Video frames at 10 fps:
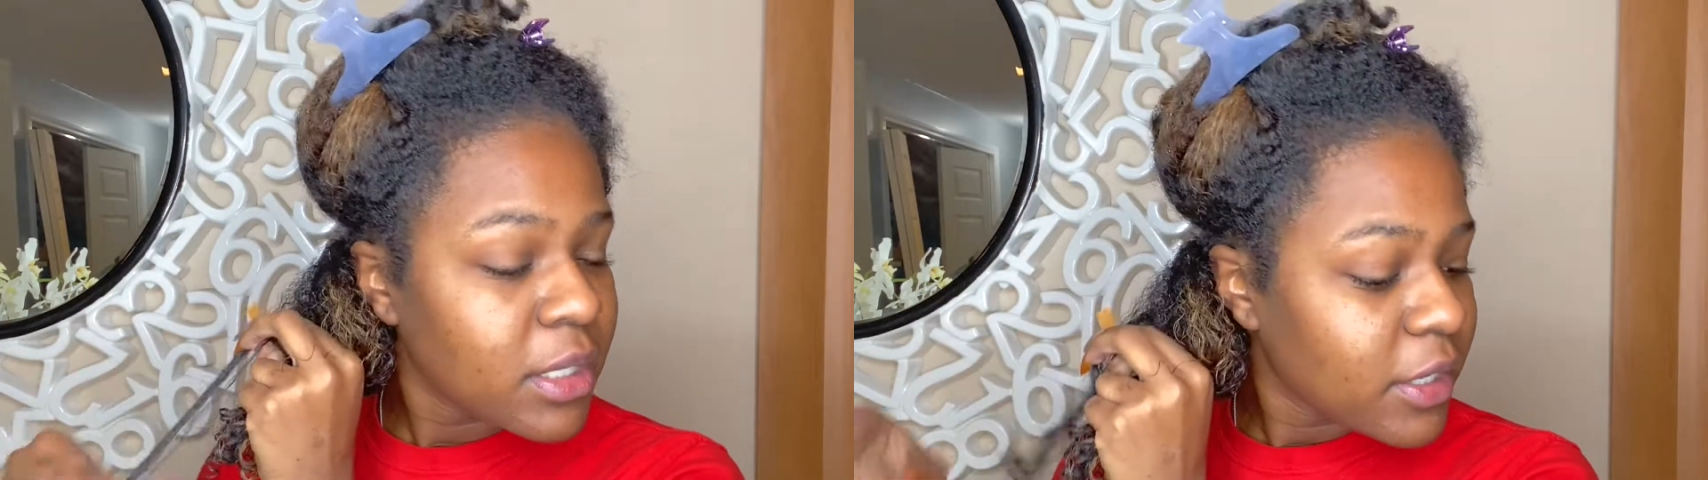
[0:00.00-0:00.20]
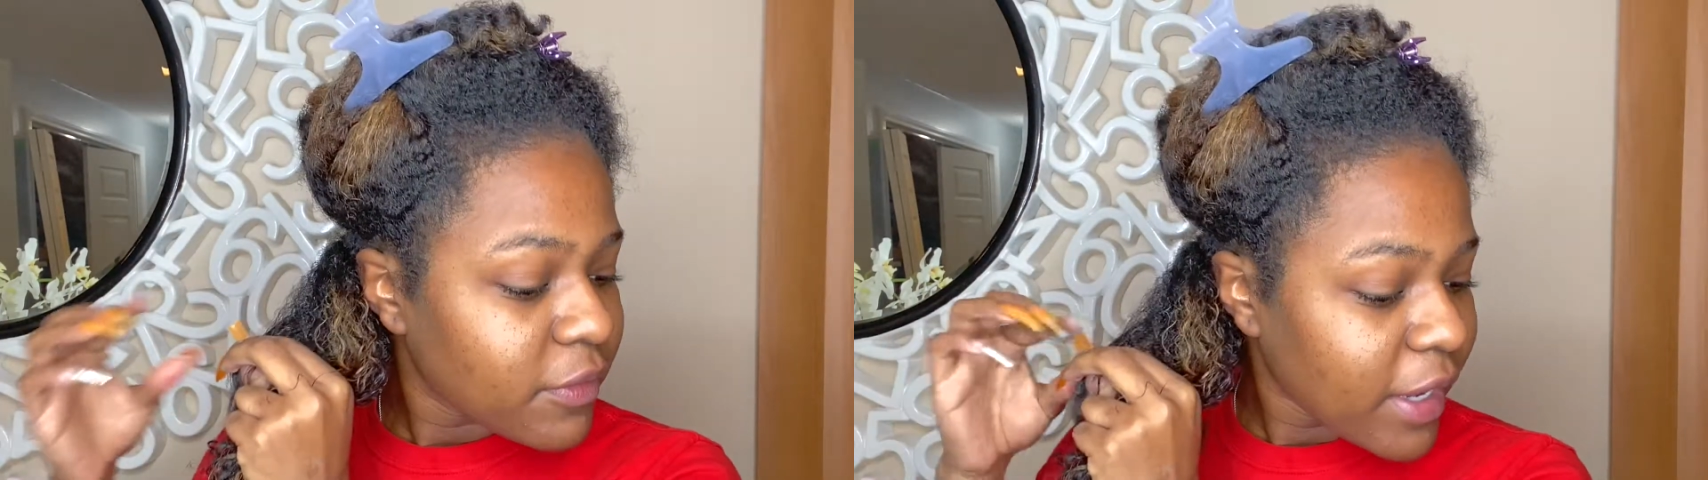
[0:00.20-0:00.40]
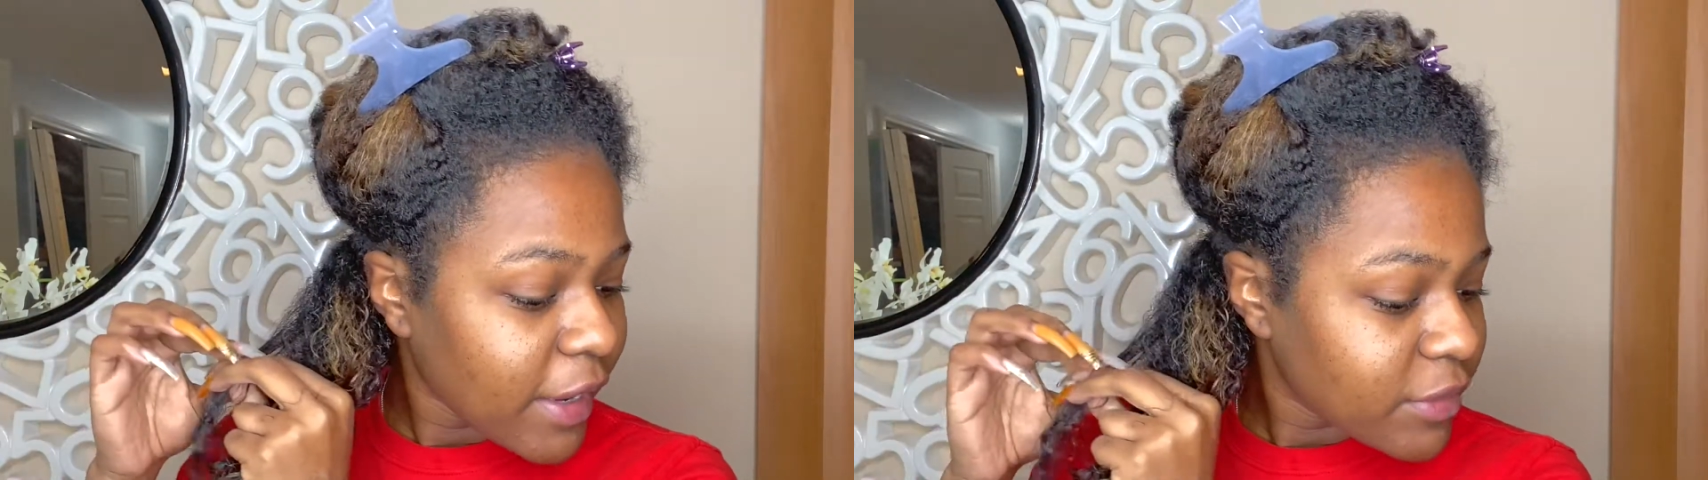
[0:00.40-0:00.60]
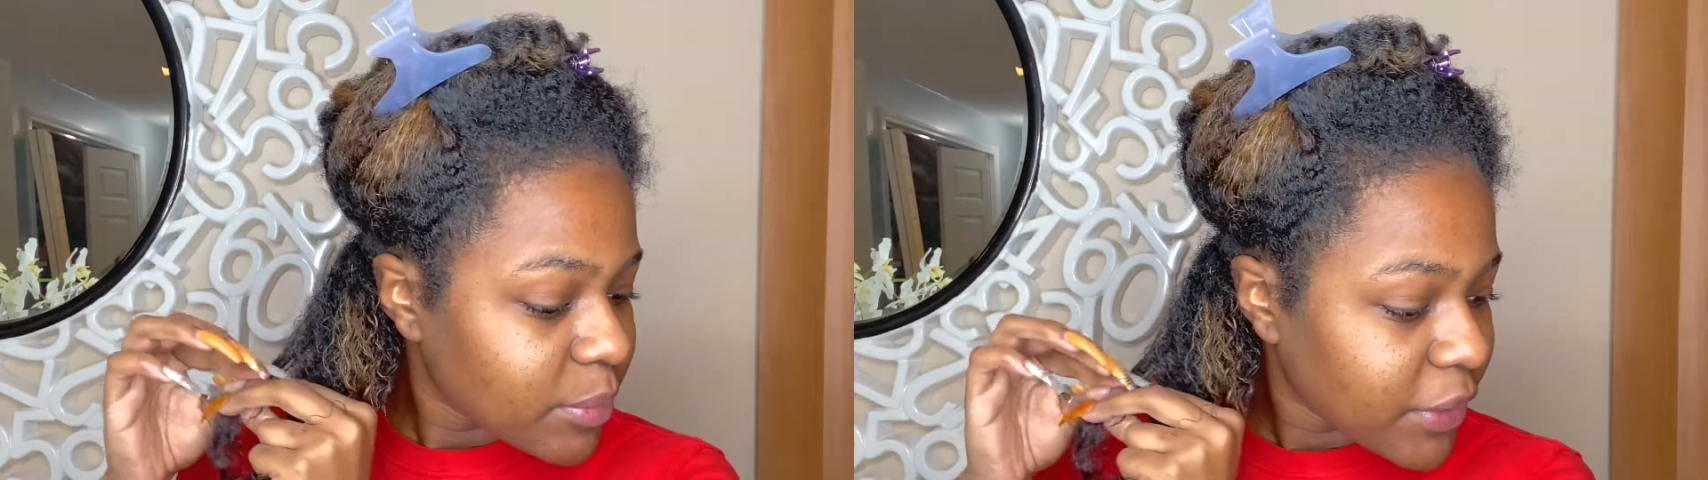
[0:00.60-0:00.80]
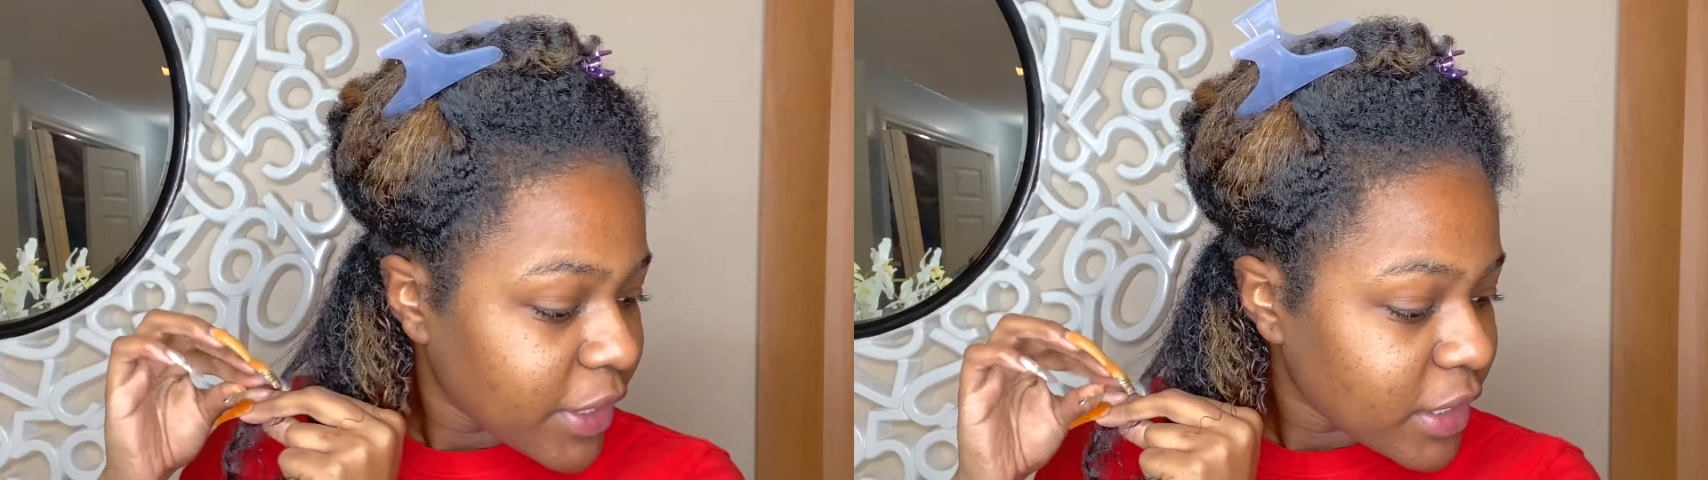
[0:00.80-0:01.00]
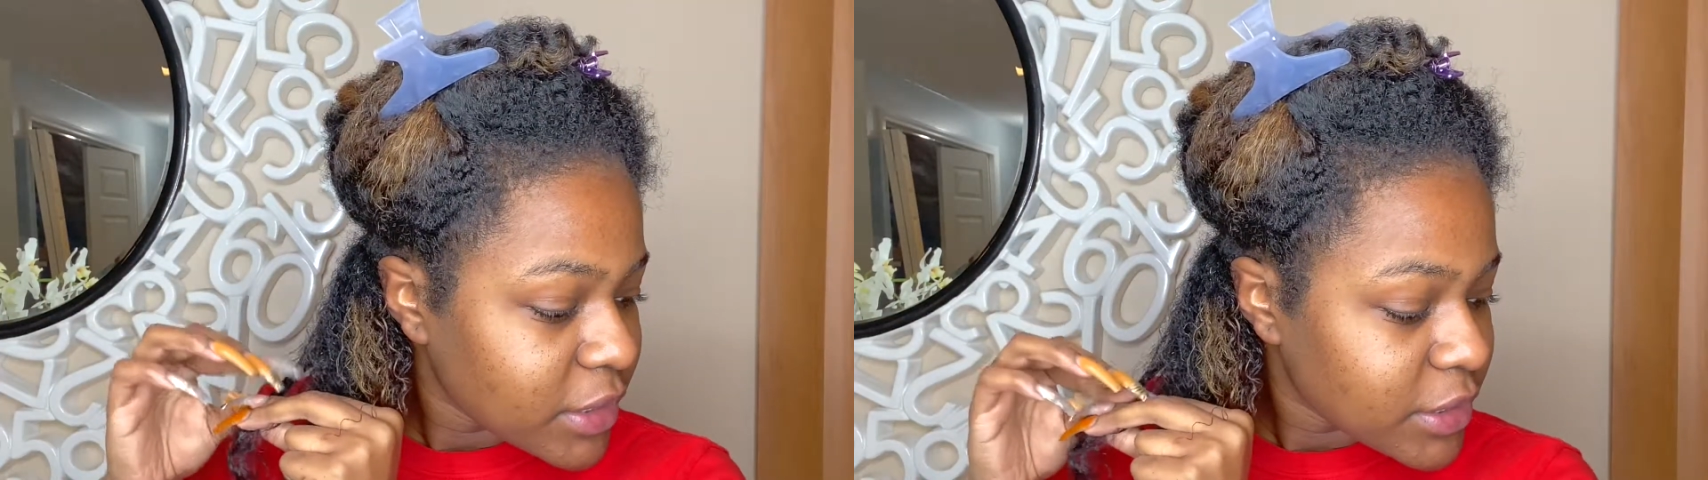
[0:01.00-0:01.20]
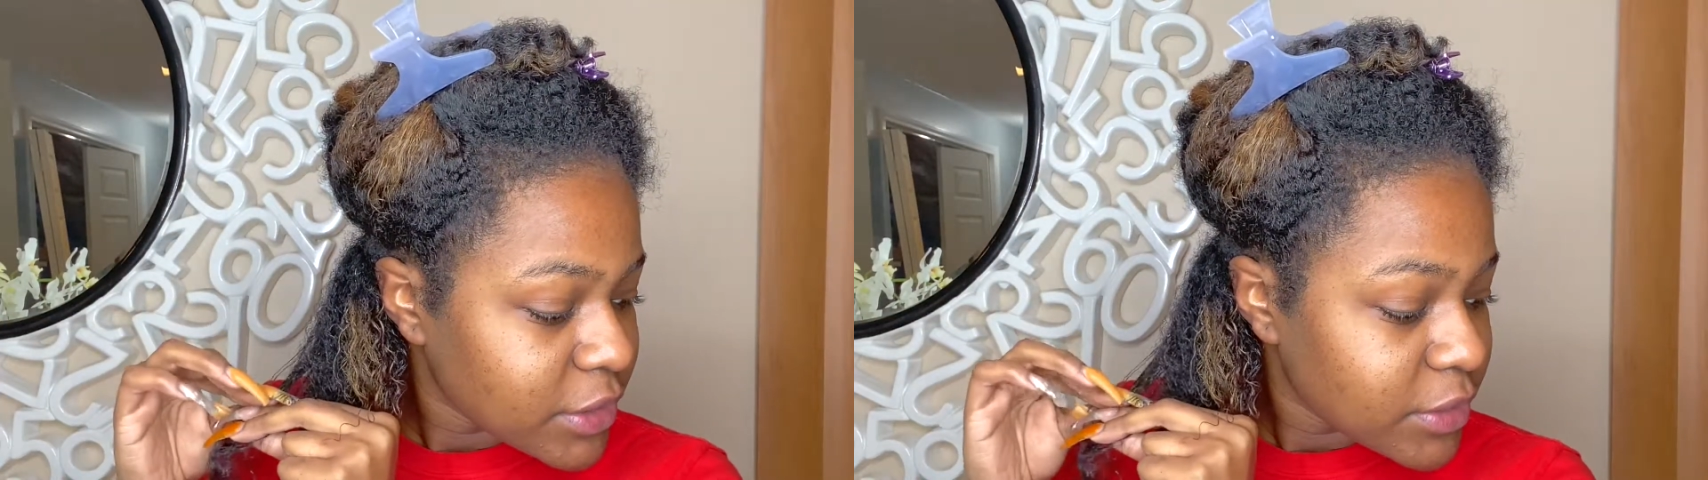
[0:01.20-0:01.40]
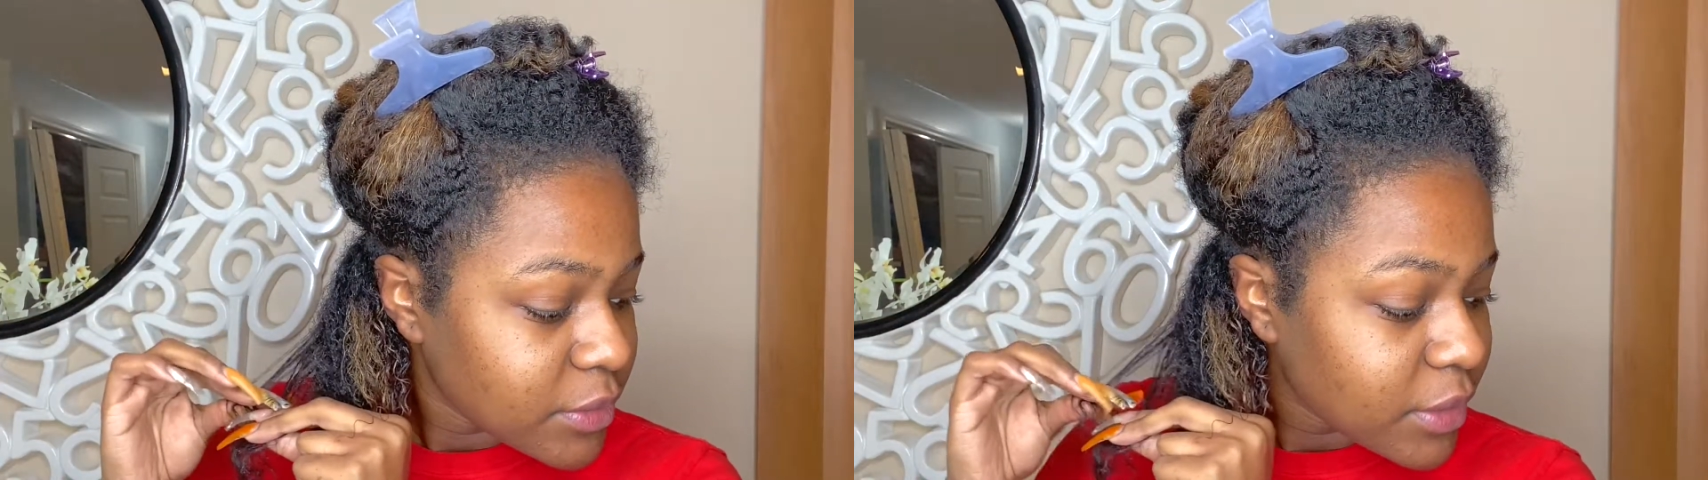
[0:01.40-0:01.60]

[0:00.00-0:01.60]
If I have to break it into,